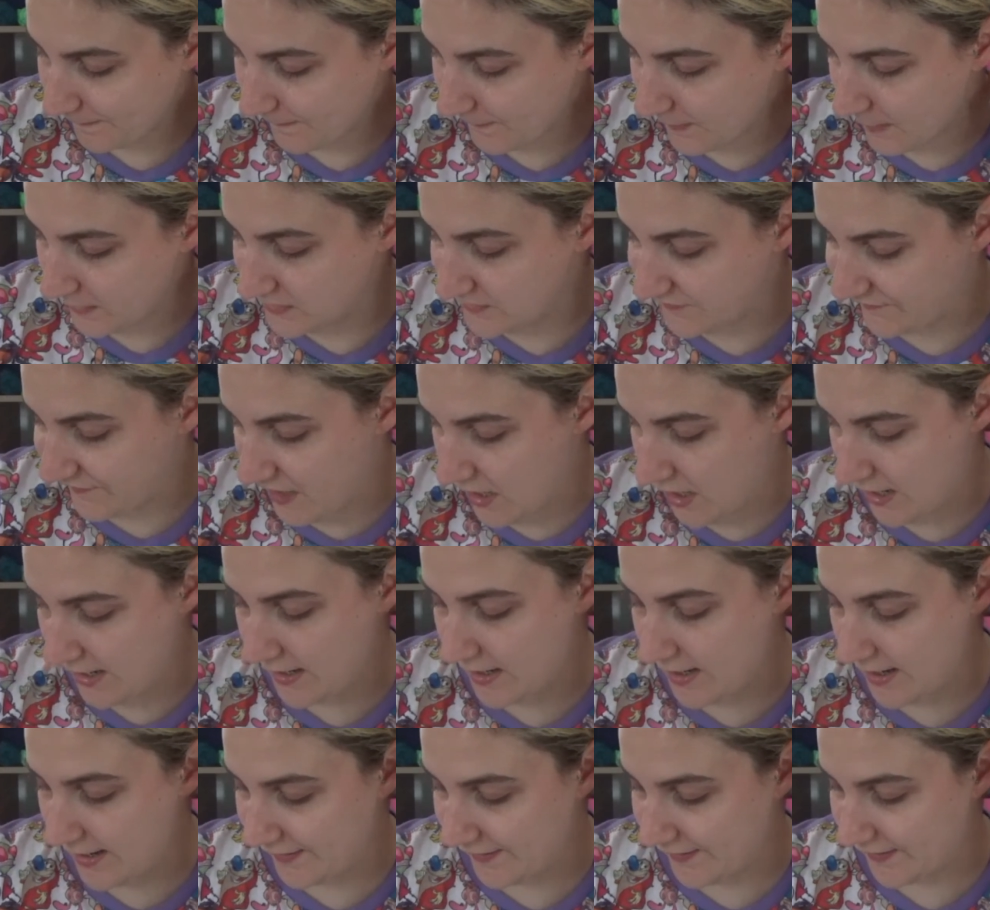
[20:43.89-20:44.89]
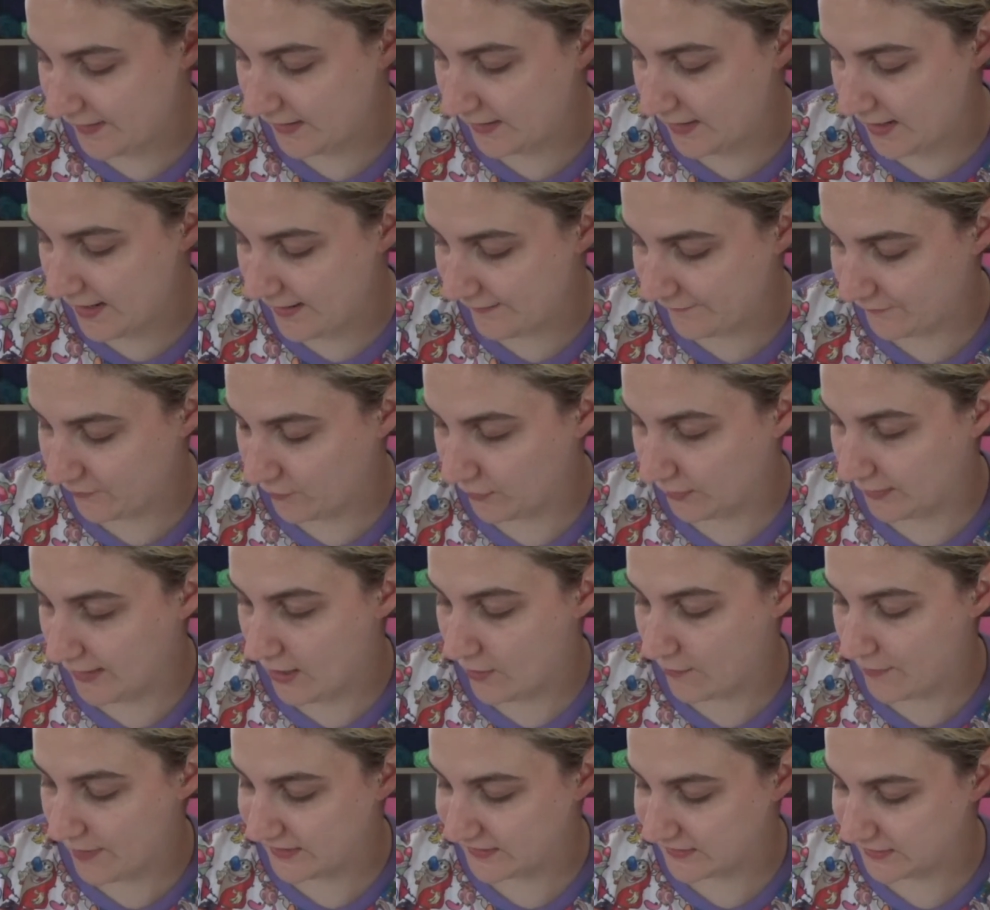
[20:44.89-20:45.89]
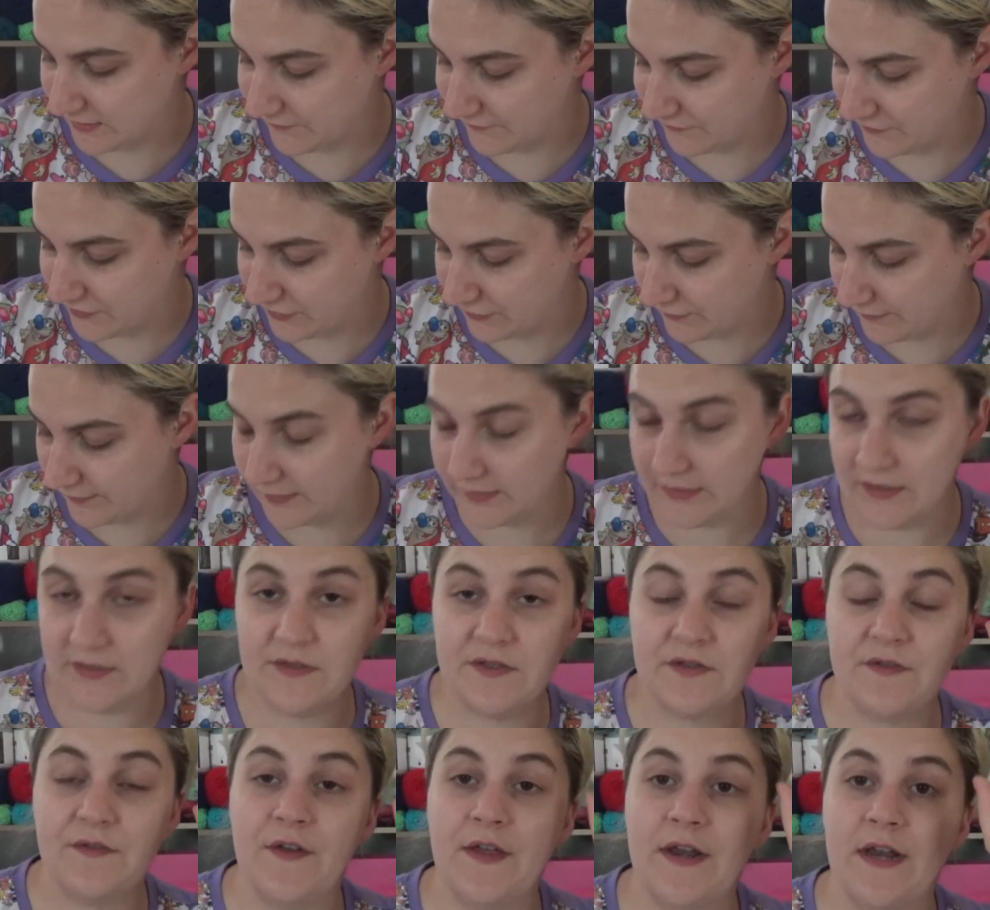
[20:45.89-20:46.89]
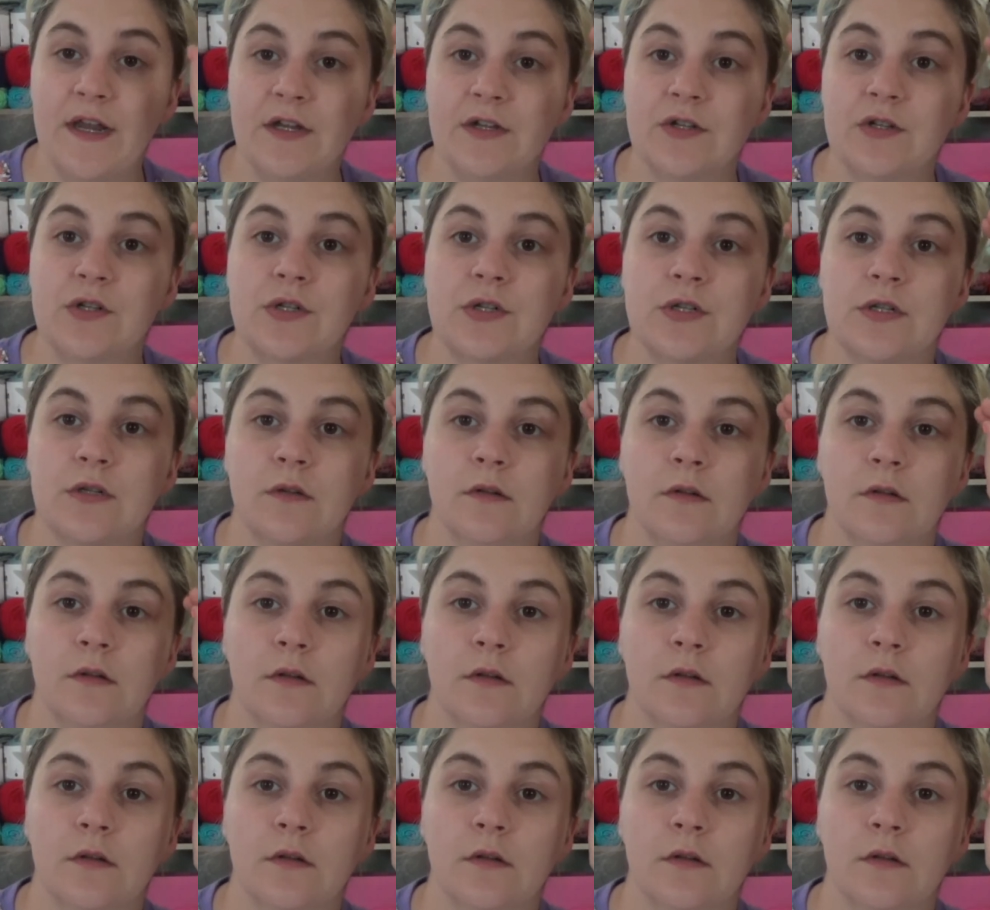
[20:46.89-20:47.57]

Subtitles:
It's fine. I think I have to allow myself to at least finish